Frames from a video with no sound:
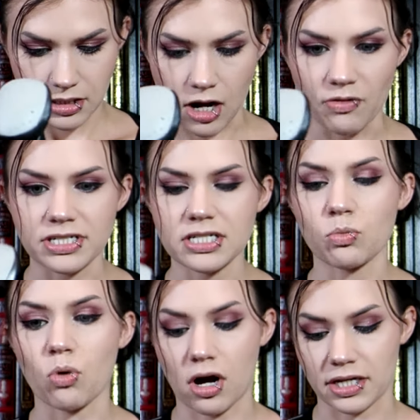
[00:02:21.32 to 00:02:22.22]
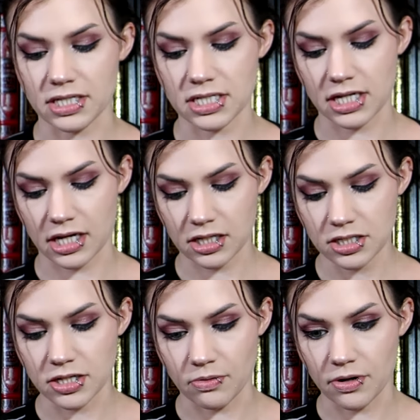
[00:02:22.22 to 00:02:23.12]
Oh, this is a walking stick.
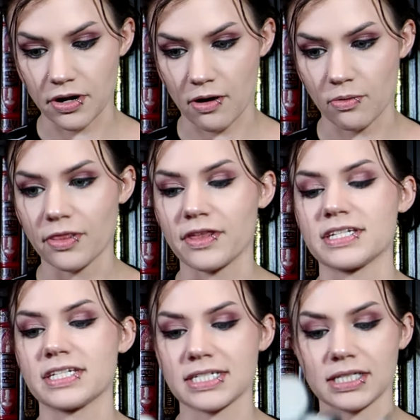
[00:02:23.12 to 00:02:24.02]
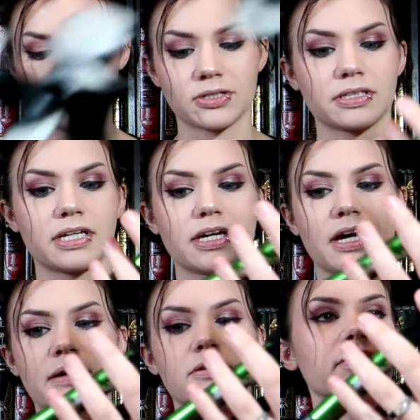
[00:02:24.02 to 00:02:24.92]
So no, this is literally,
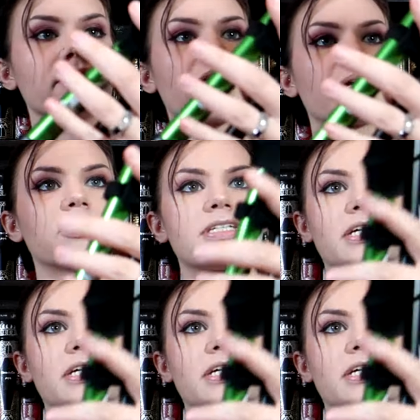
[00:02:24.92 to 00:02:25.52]
I don't even know how to put it